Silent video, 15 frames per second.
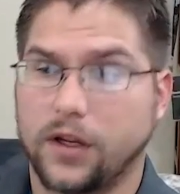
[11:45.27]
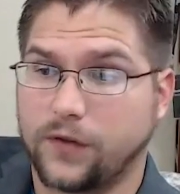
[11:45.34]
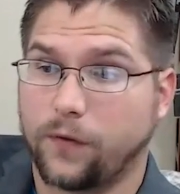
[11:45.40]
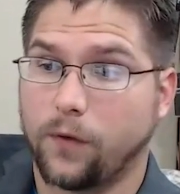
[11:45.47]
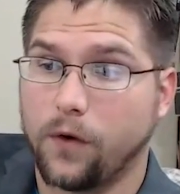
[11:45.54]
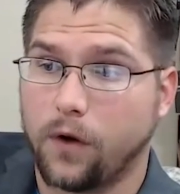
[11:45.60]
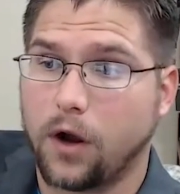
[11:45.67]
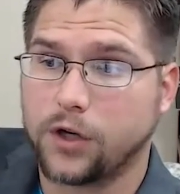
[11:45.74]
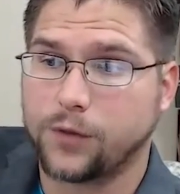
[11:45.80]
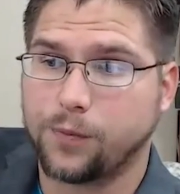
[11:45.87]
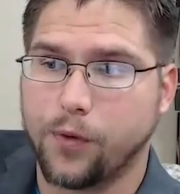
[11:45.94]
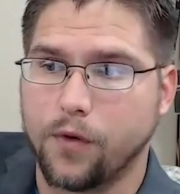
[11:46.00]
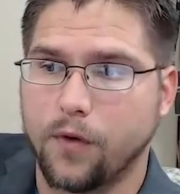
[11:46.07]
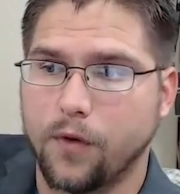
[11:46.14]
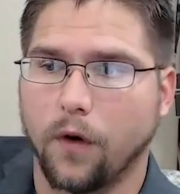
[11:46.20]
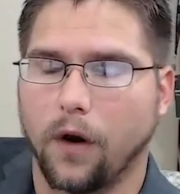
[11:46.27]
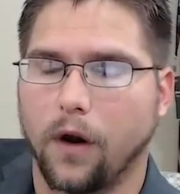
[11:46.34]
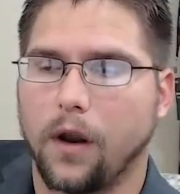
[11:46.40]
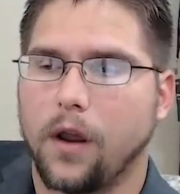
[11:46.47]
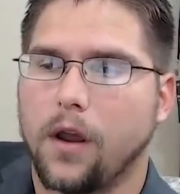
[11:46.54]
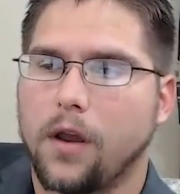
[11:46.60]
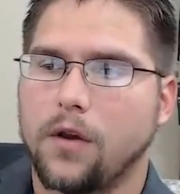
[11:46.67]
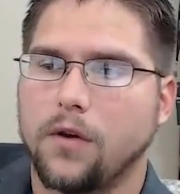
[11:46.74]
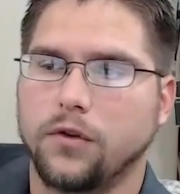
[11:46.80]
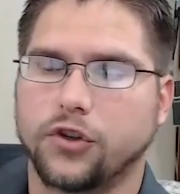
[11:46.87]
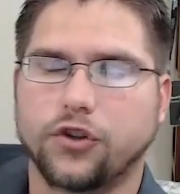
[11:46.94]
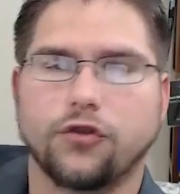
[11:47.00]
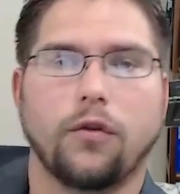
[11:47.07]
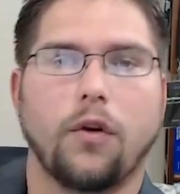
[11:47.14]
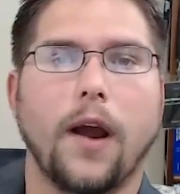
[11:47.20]
It's for an entrepreneur
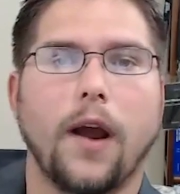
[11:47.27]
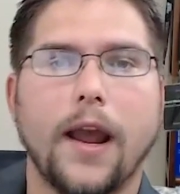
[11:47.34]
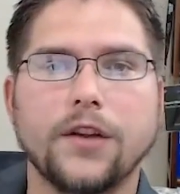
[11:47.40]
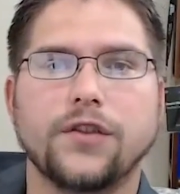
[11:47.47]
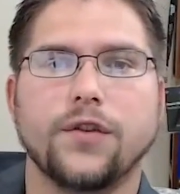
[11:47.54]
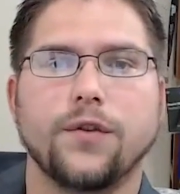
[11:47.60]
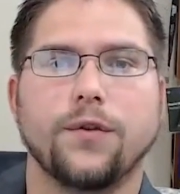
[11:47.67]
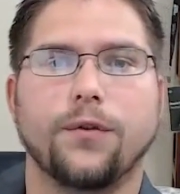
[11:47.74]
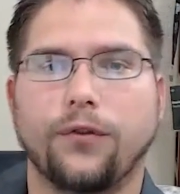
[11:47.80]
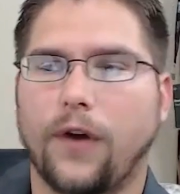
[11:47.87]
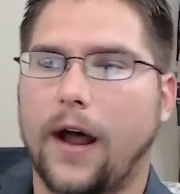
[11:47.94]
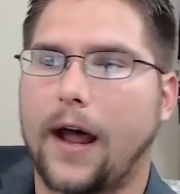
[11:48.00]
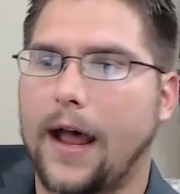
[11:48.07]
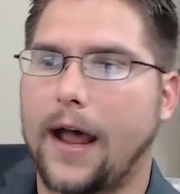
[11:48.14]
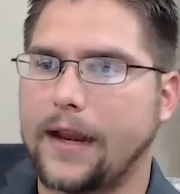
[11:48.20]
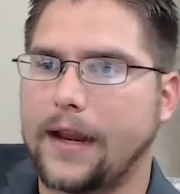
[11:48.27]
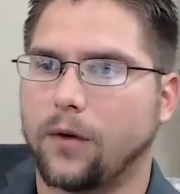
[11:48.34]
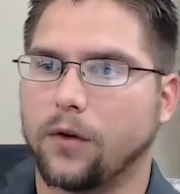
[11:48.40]
who's trying to find,